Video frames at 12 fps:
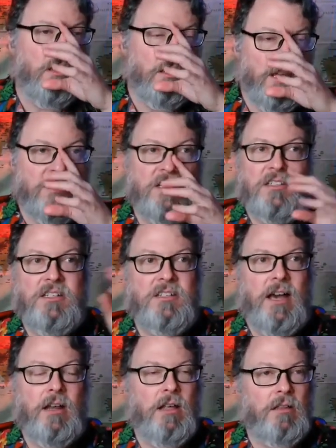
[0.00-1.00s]
They just
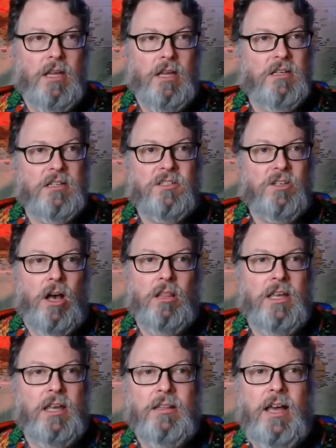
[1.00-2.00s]
decided, they just saw,
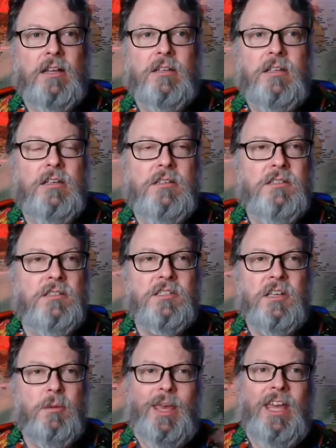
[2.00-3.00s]
they liked his
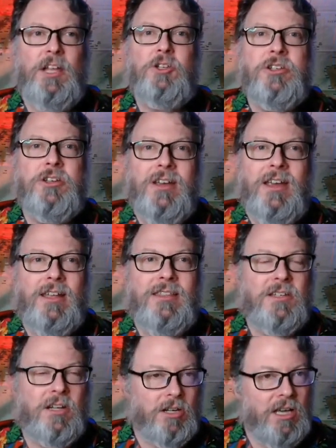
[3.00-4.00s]
pitch, and they
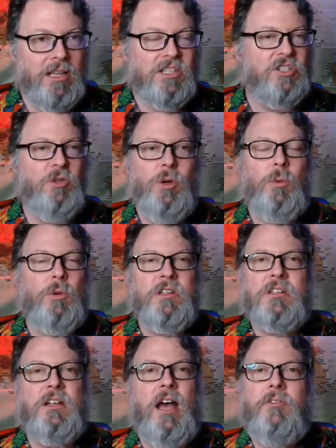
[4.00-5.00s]
said, okay, let's do it. We're just
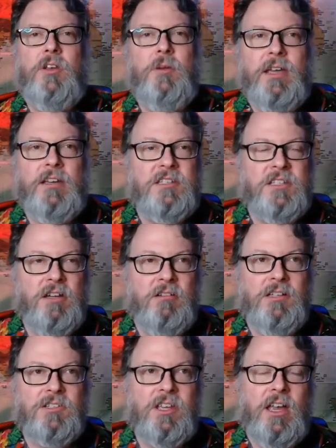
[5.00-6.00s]
going to have you make a
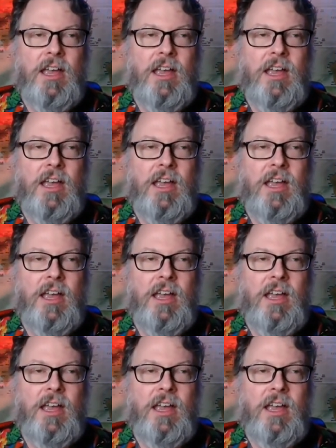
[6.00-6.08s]
series.